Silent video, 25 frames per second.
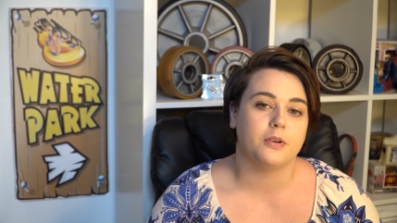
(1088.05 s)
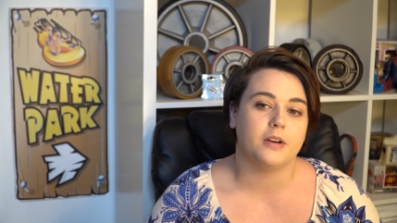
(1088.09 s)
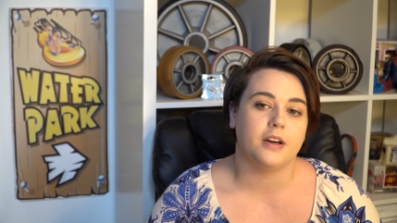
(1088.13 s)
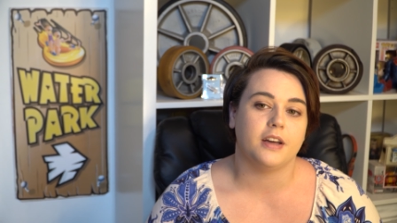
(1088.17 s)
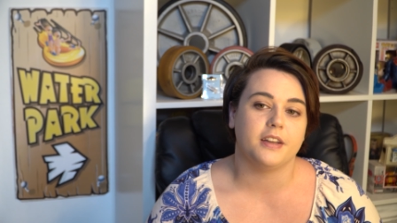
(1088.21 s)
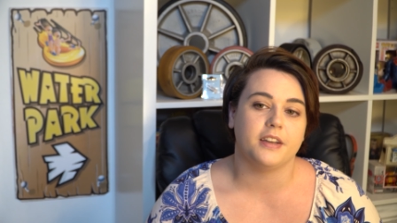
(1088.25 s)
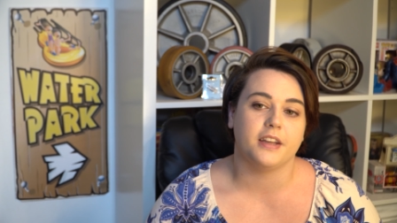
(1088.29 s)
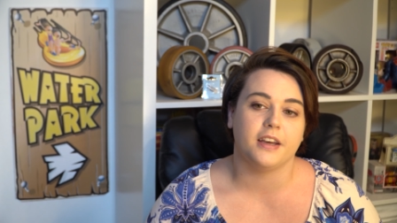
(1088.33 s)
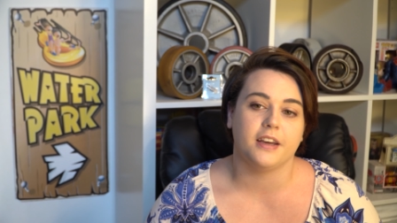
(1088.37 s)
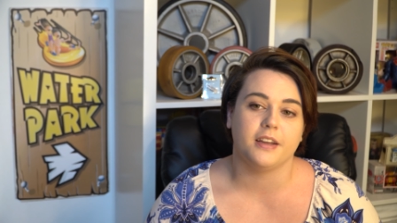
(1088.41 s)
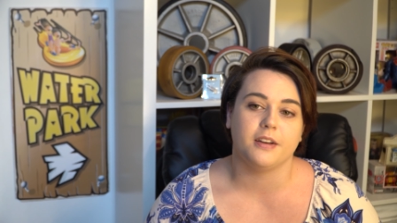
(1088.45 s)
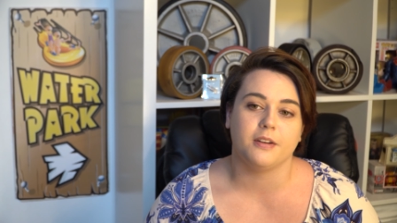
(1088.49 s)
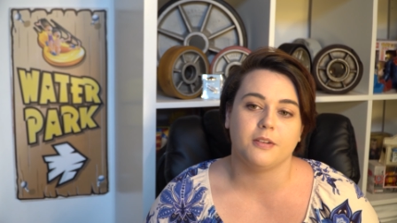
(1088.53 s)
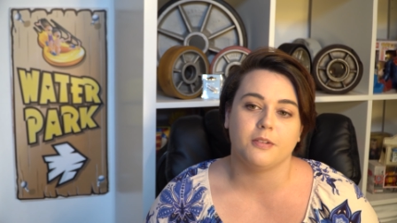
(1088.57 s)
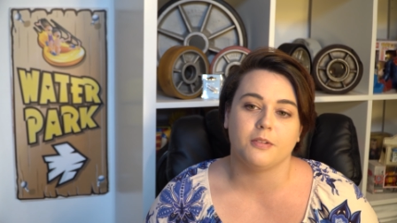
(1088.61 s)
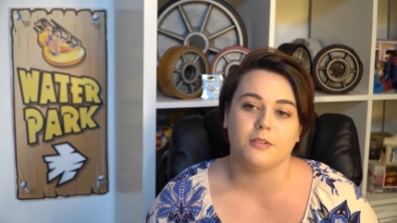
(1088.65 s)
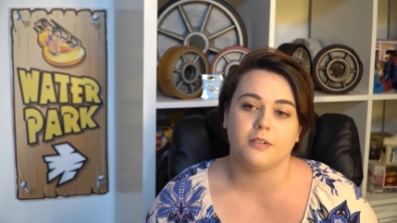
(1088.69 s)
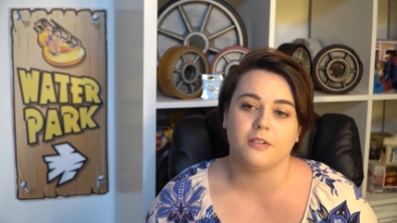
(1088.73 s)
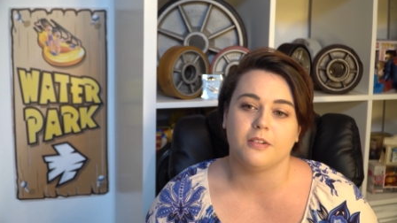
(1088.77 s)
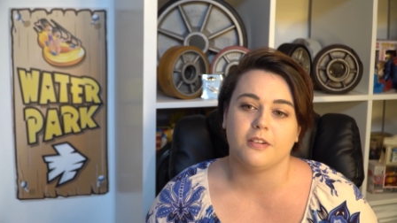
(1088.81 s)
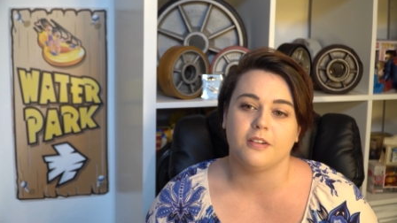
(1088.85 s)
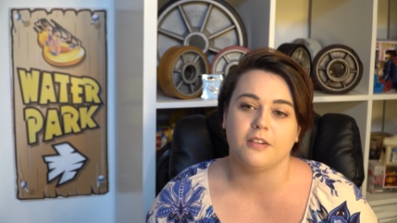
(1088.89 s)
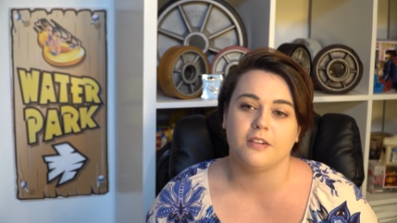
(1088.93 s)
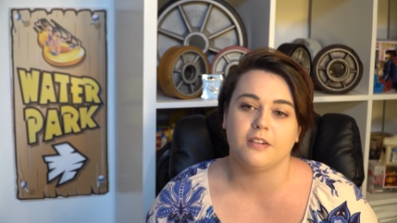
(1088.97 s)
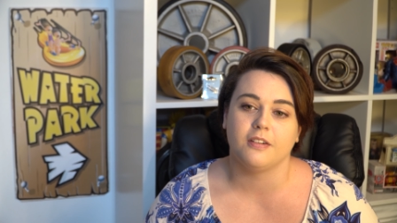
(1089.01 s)
and then
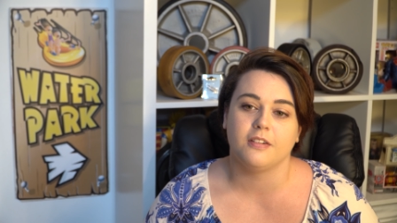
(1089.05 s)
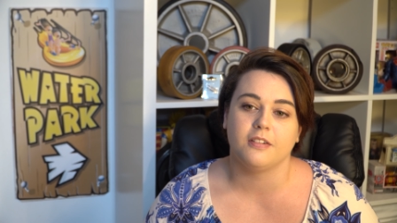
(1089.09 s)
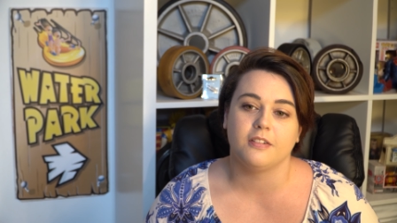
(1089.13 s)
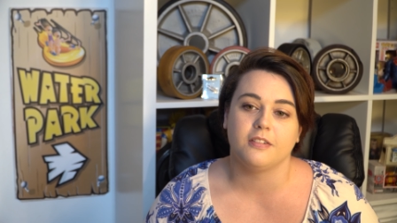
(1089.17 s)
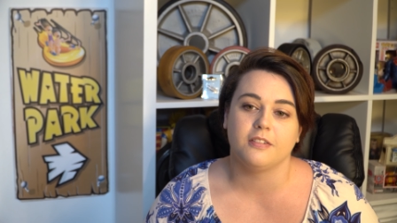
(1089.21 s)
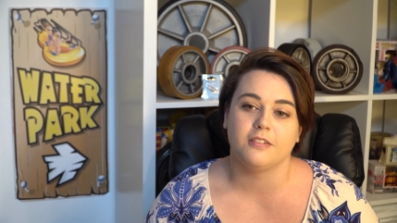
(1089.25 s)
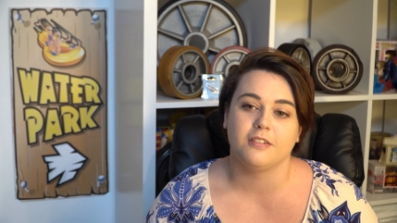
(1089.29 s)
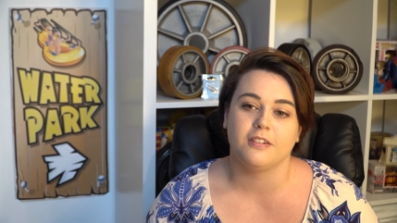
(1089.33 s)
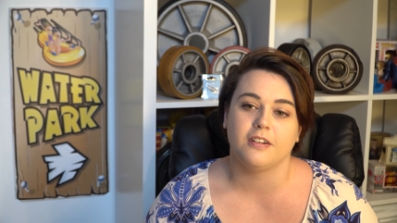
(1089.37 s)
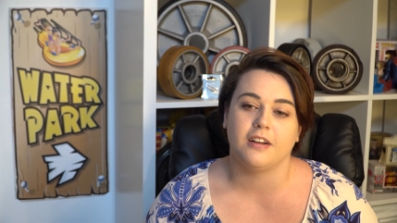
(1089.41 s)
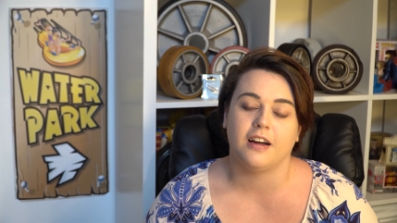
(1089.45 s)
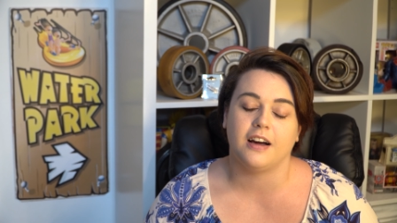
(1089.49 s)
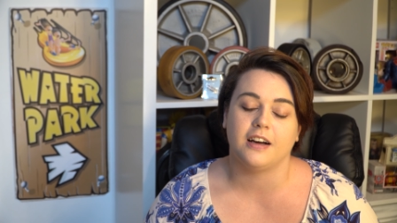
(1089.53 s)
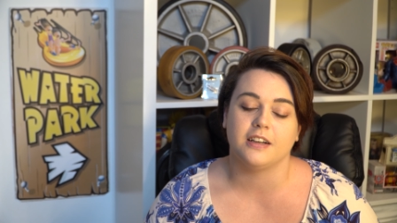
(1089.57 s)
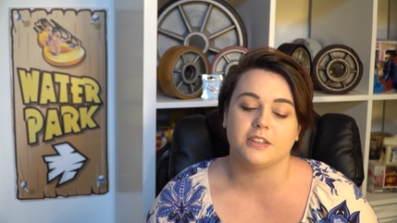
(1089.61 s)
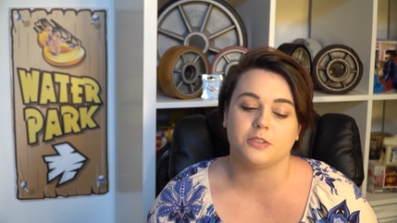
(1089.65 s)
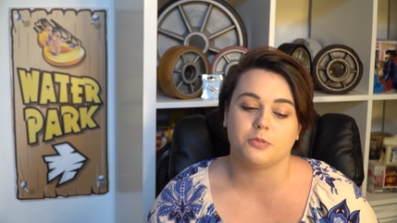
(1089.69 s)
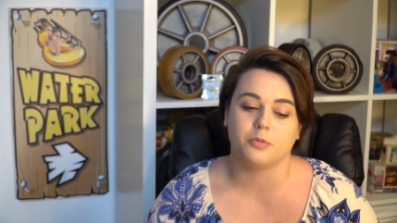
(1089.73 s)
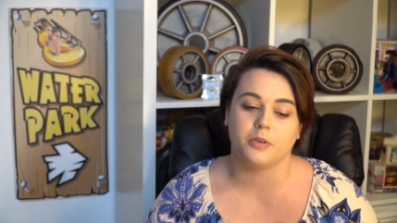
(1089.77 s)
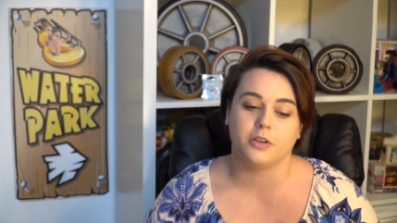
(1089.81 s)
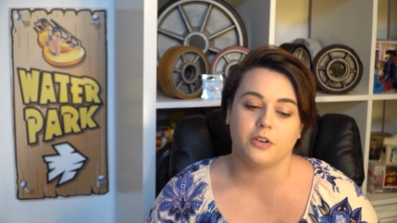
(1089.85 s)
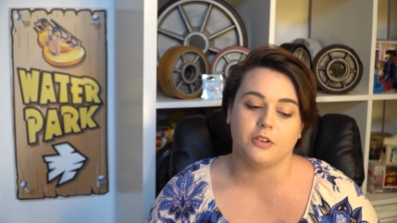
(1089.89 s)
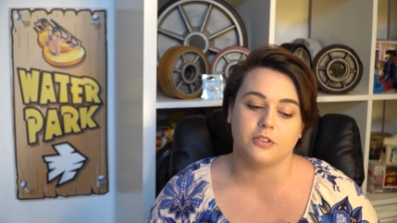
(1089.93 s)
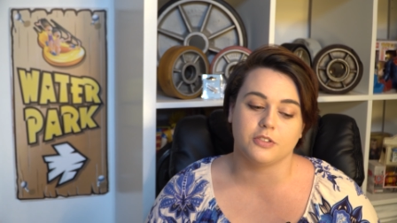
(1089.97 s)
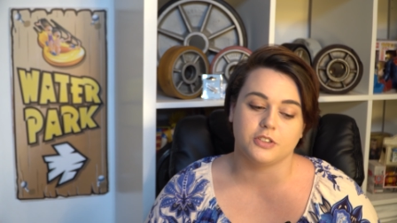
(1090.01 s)
as
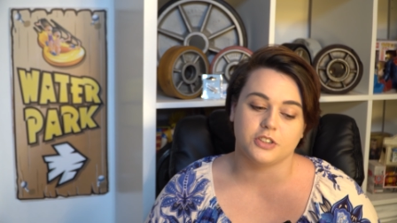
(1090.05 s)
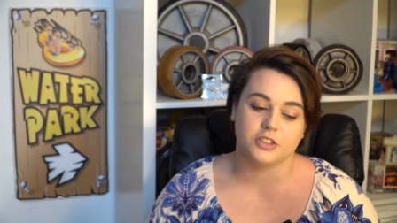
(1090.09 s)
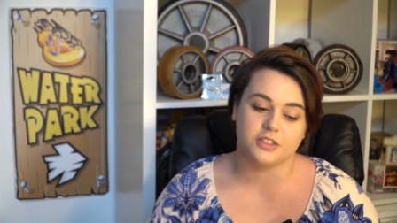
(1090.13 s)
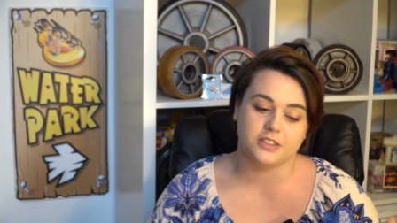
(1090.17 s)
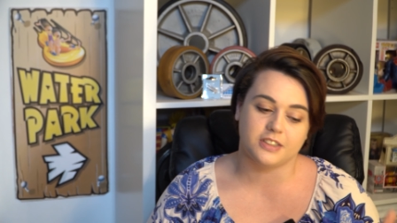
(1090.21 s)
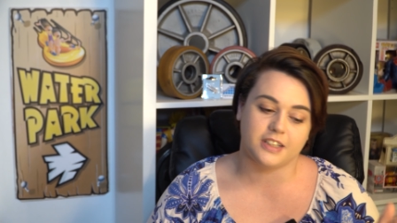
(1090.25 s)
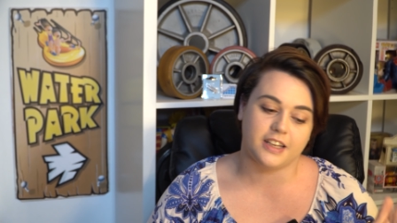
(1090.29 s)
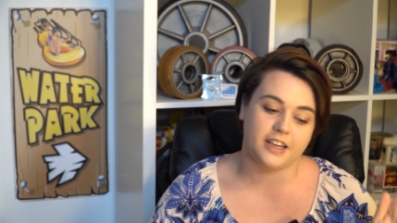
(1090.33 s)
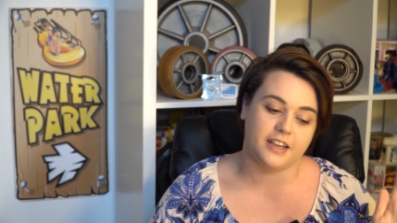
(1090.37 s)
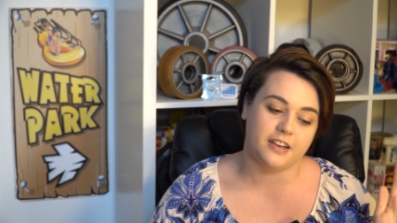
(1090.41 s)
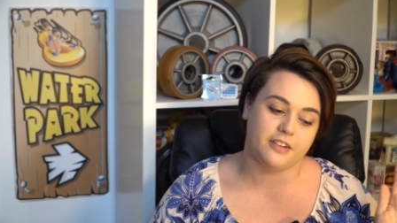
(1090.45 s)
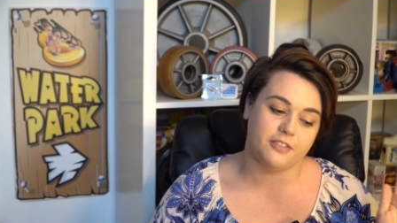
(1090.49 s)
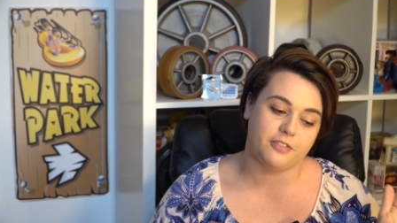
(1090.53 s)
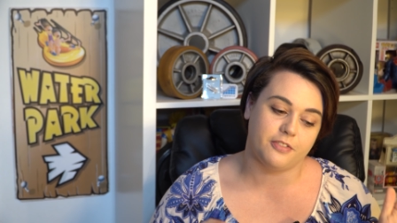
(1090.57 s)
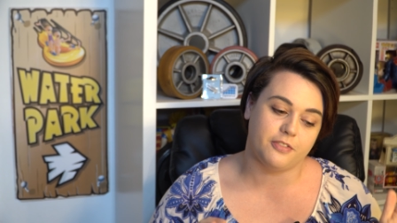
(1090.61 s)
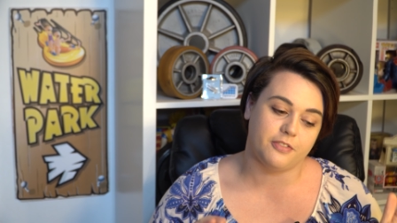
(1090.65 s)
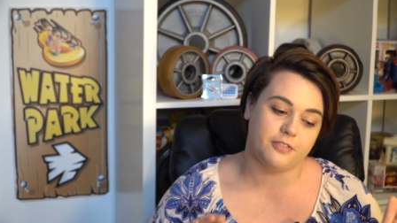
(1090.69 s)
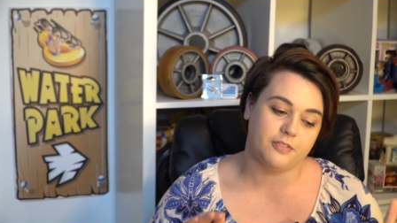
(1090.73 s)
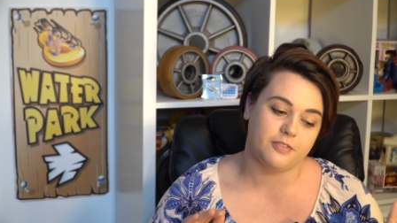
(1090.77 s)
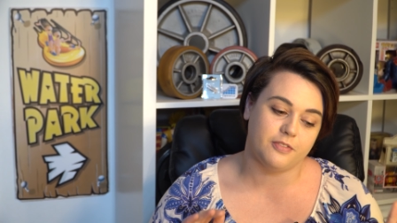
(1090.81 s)
we all just kind of